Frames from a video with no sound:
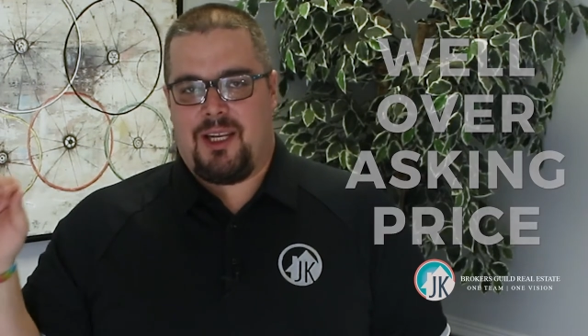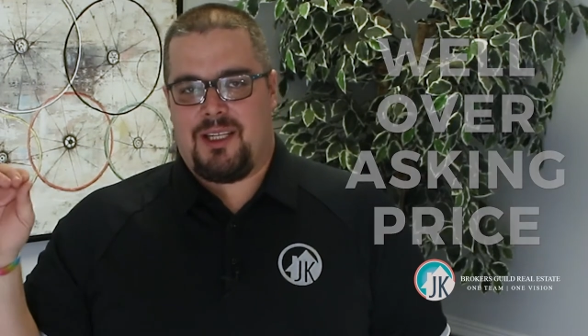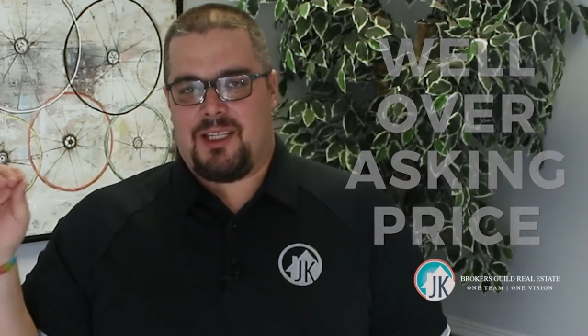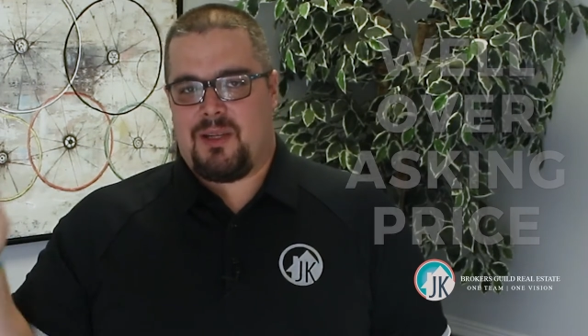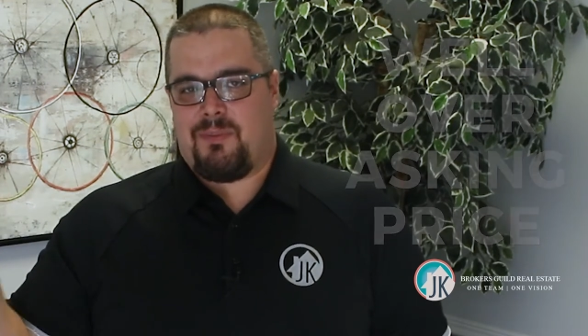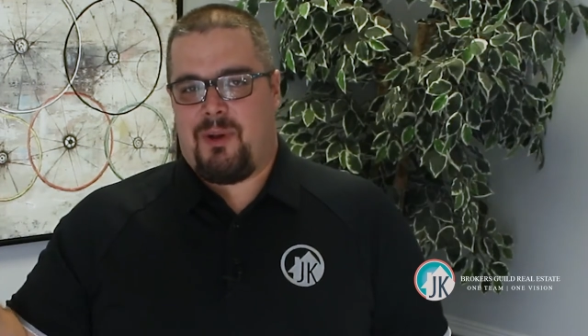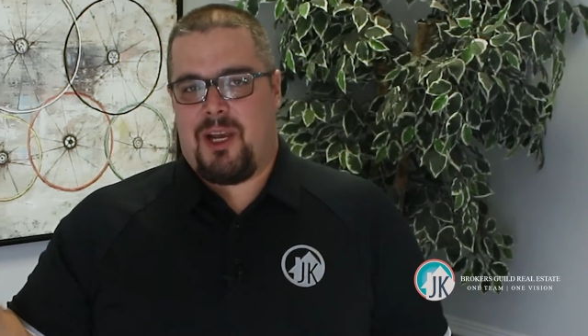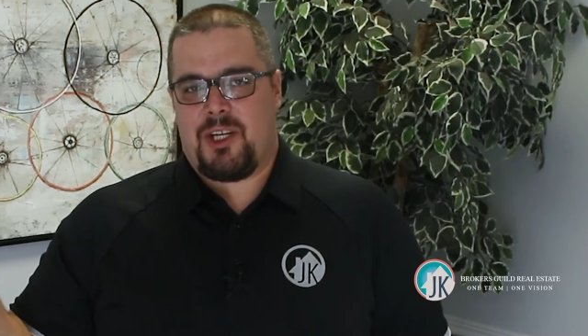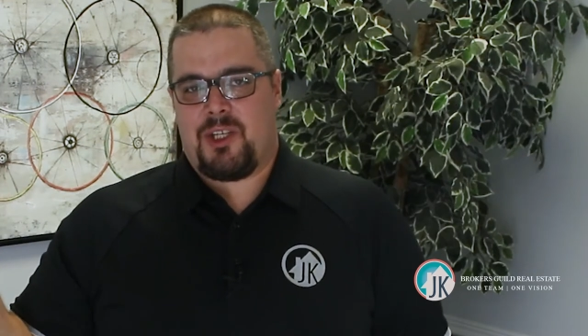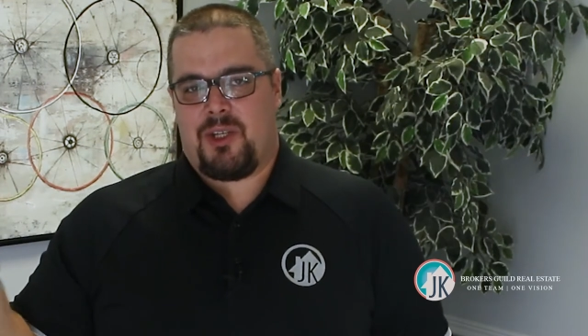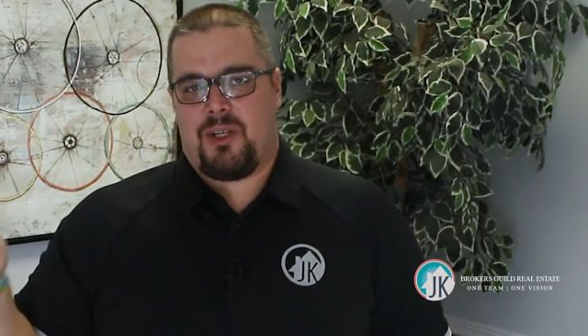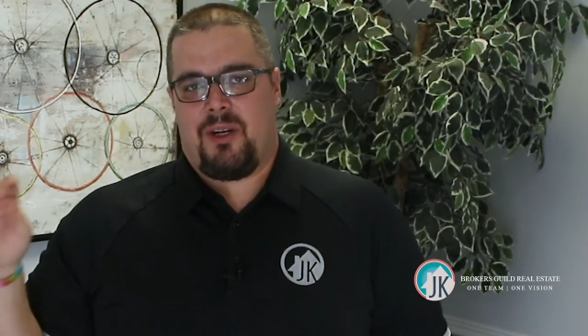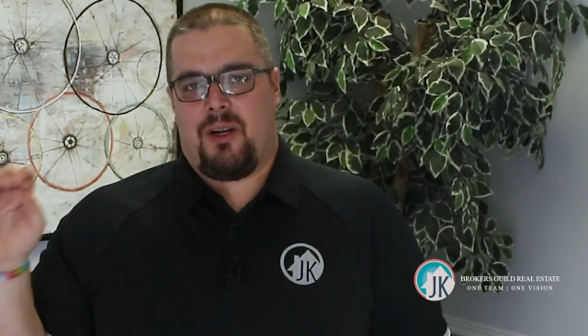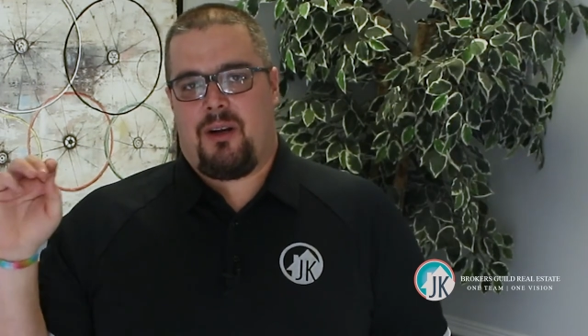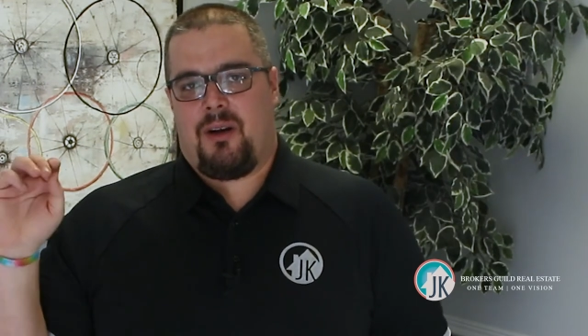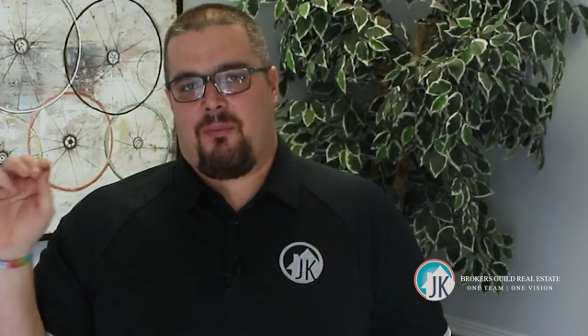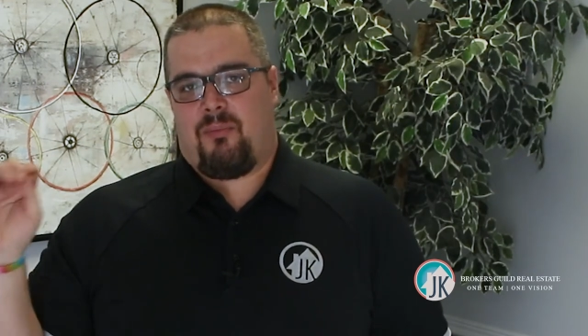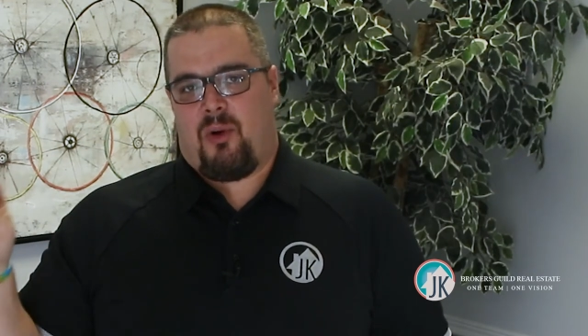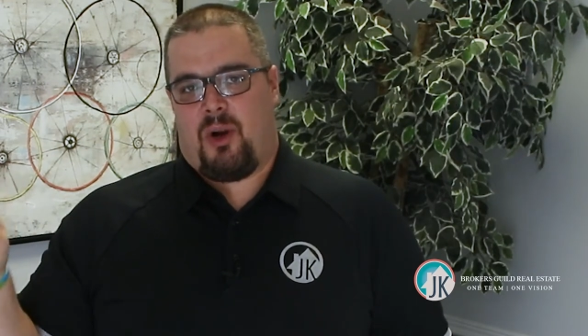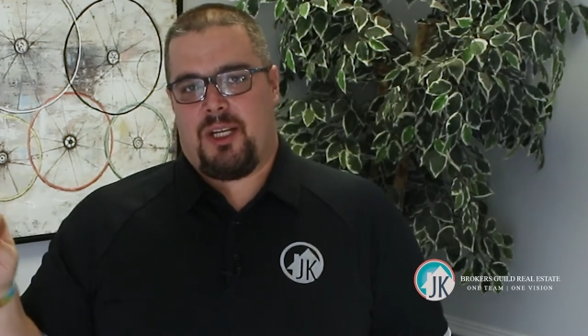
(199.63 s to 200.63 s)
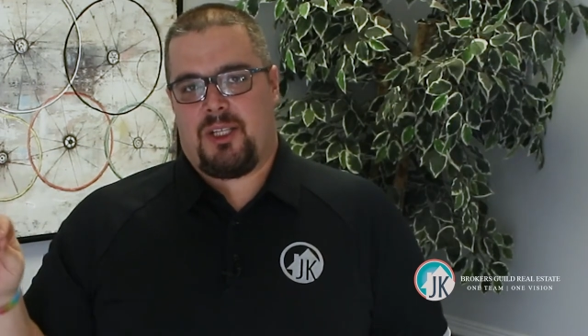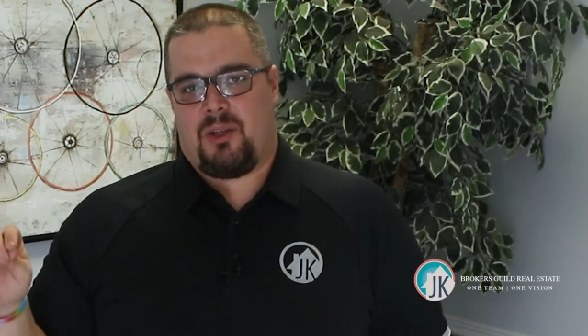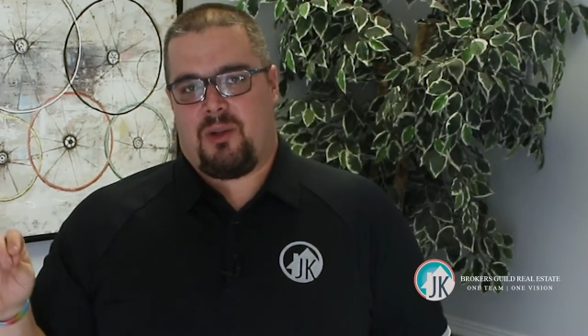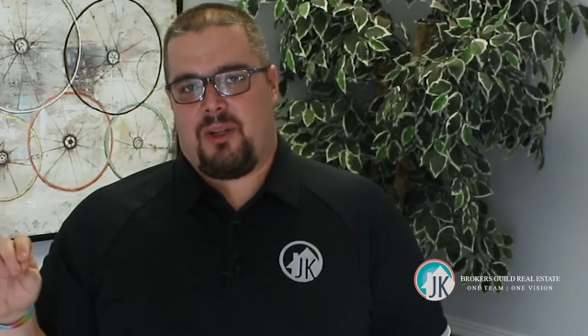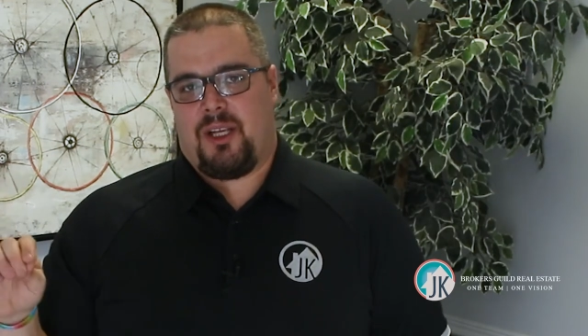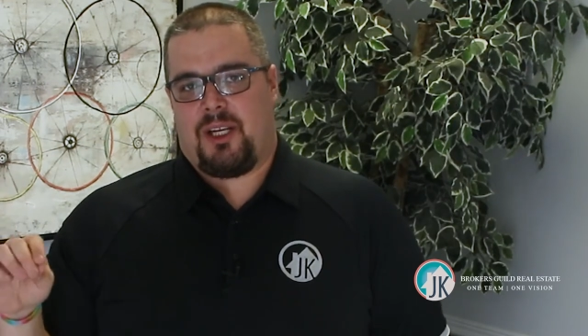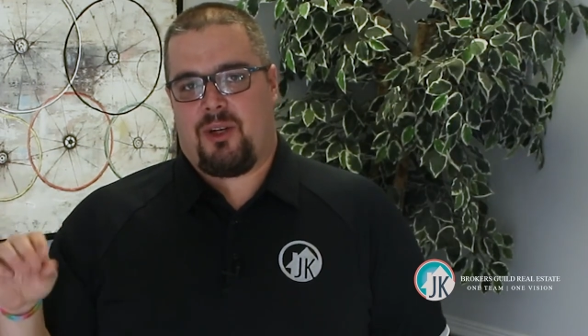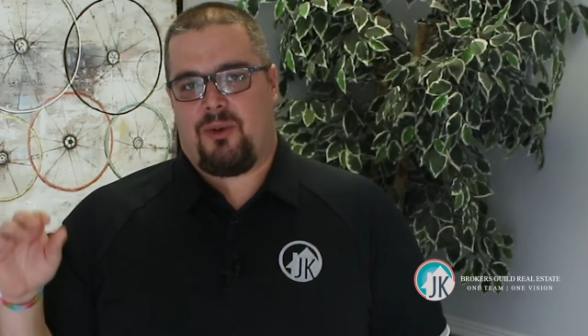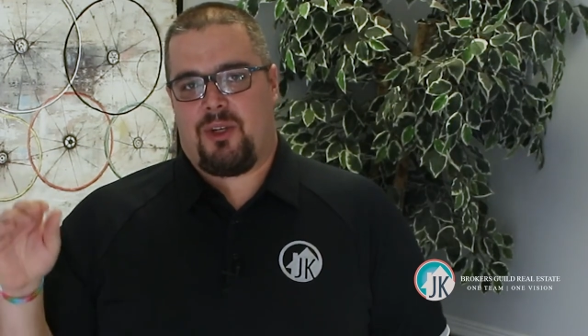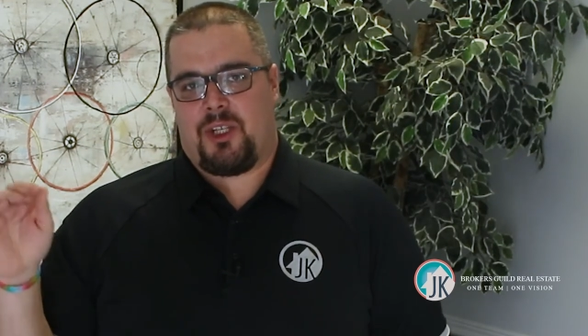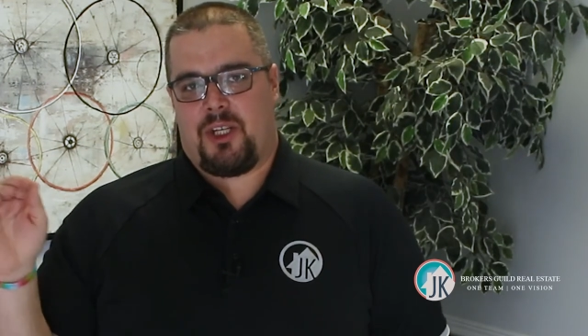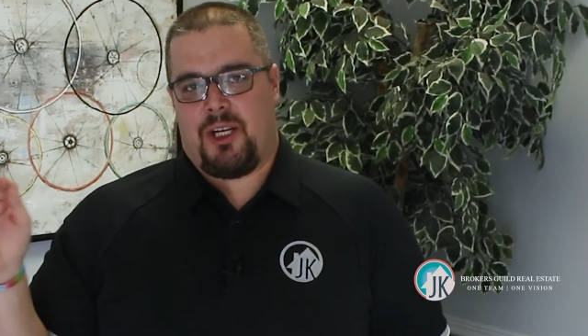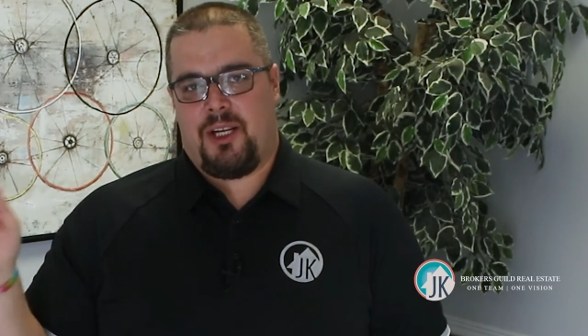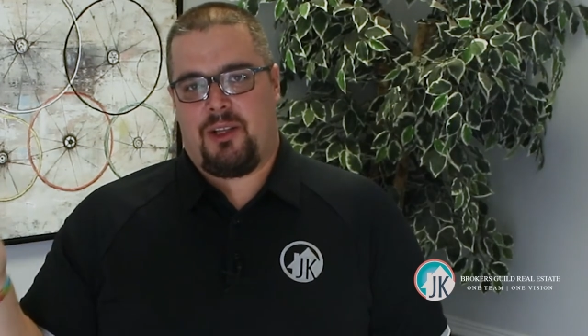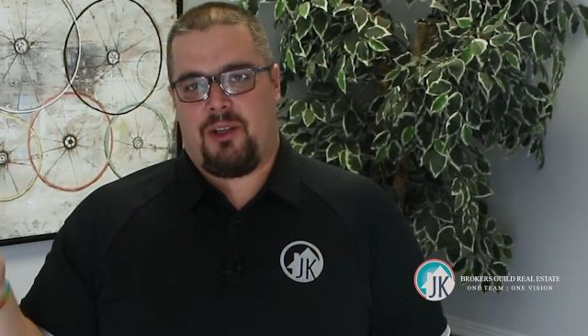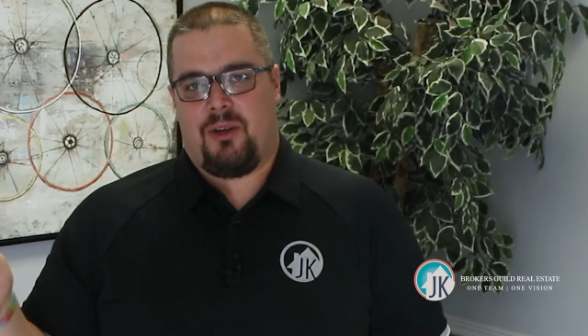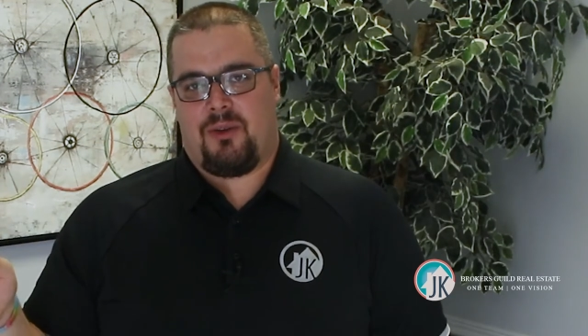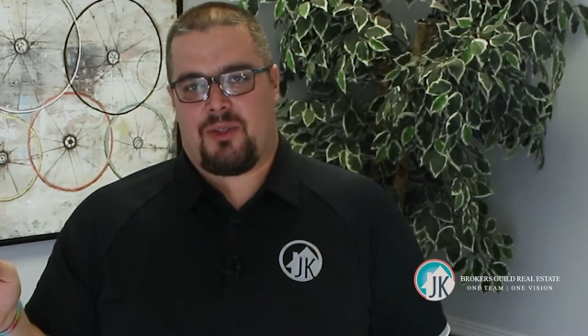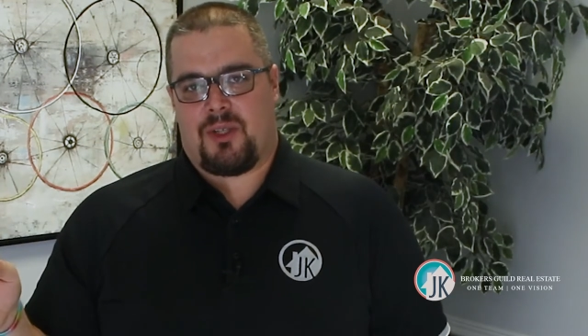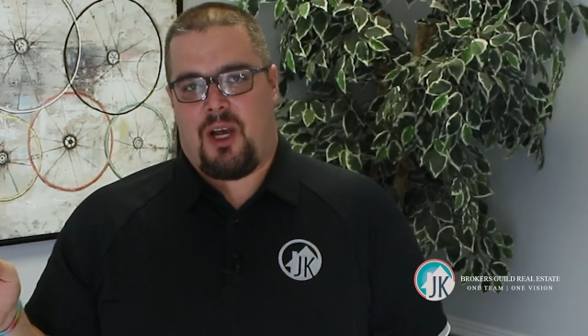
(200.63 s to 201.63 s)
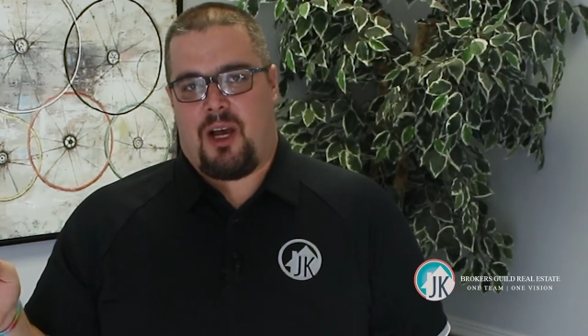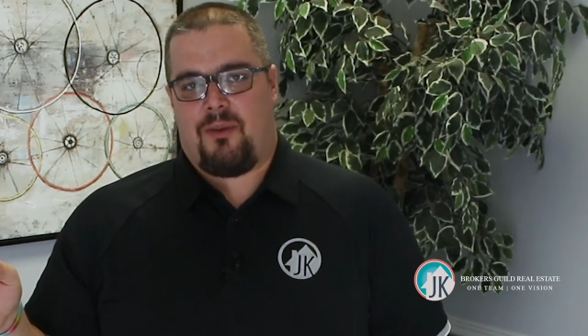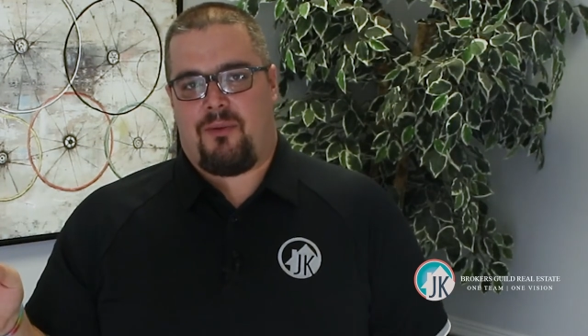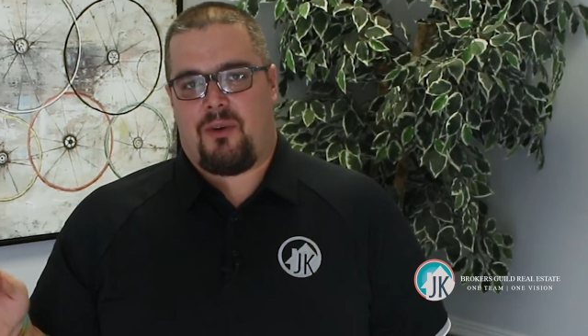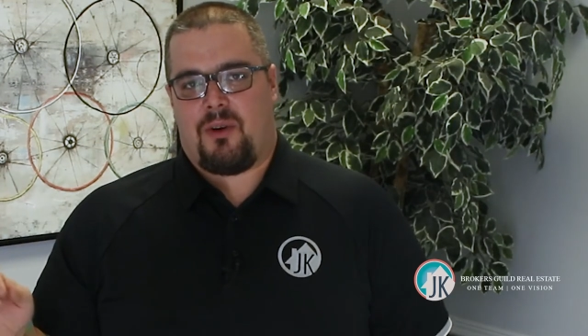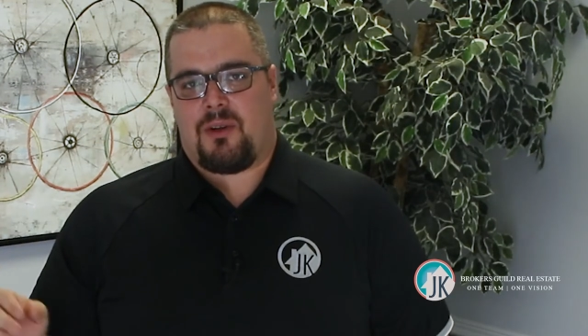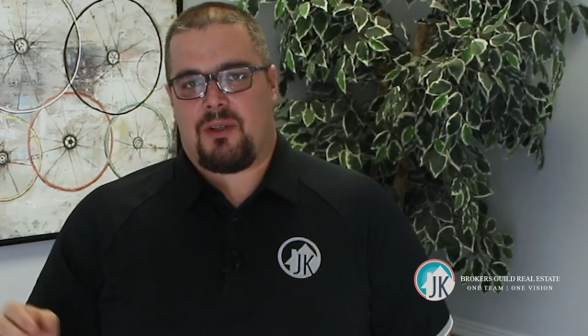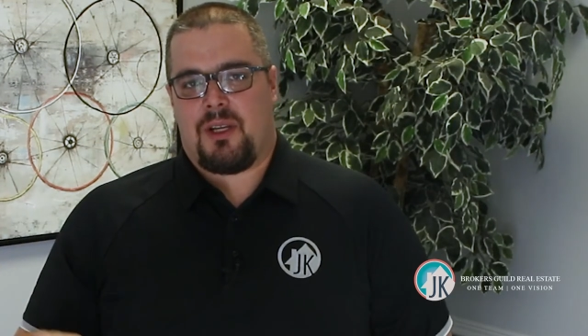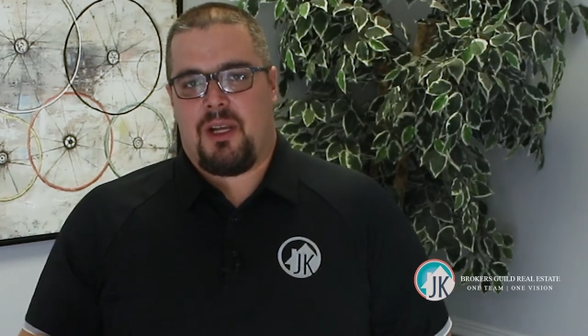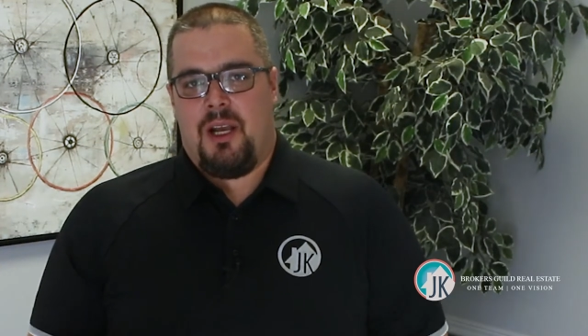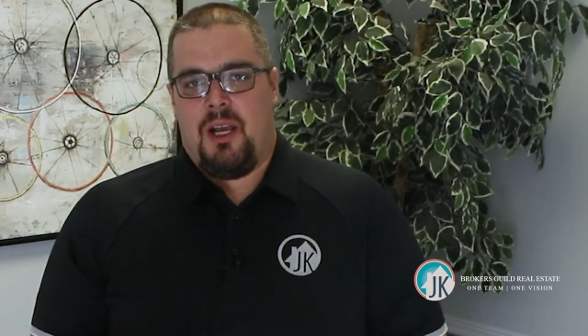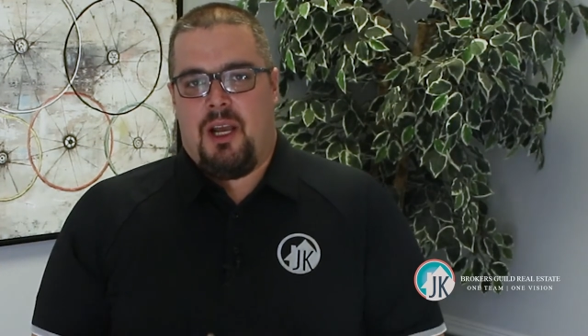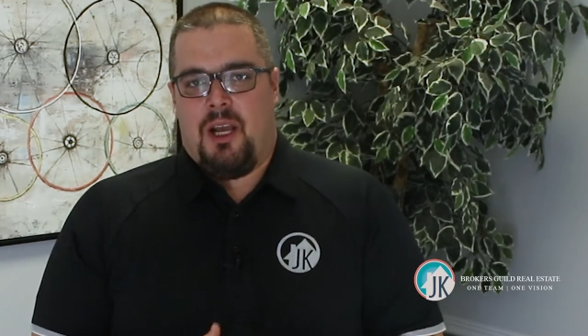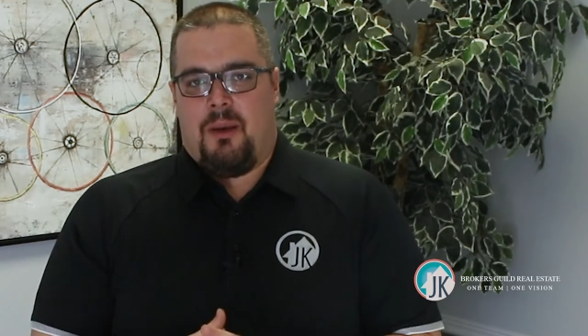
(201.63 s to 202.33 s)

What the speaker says: inspection and appraisal language in those offers,